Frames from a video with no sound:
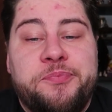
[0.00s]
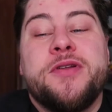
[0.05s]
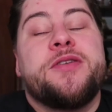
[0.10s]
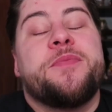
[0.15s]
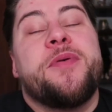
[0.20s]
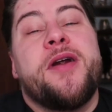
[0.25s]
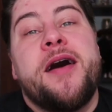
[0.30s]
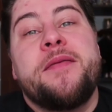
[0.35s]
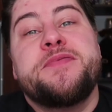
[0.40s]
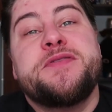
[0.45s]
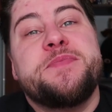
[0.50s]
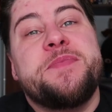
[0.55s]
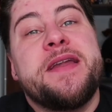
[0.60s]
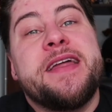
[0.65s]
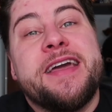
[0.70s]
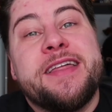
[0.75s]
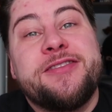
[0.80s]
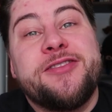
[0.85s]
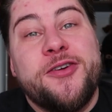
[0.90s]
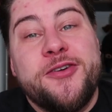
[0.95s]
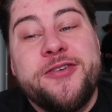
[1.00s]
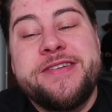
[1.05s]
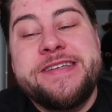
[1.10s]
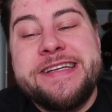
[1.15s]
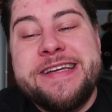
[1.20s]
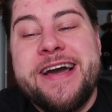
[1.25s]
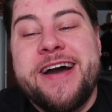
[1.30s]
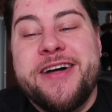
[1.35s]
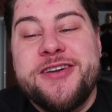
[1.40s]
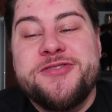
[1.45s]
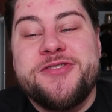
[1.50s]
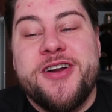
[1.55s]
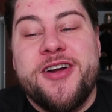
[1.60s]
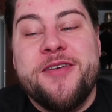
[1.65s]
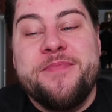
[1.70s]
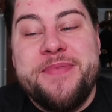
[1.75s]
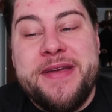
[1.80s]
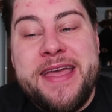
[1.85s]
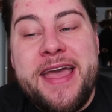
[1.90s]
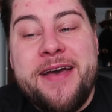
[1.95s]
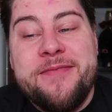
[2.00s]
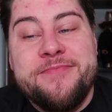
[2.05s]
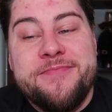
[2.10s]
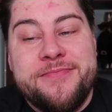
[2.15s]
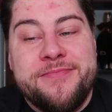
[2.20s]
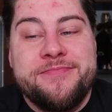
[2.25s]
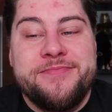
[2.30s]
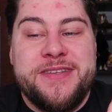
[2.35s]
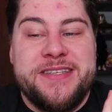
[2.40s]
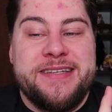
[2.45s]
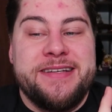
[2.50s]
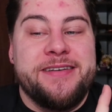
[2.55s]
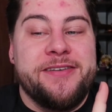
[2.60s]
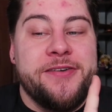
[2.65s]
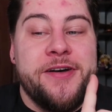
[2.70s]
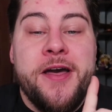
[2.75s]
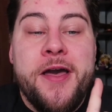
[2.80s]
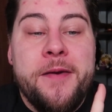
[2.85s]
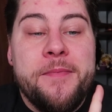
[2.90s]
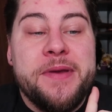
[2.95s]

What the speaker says: with the prop spinning at 1300 RPM still,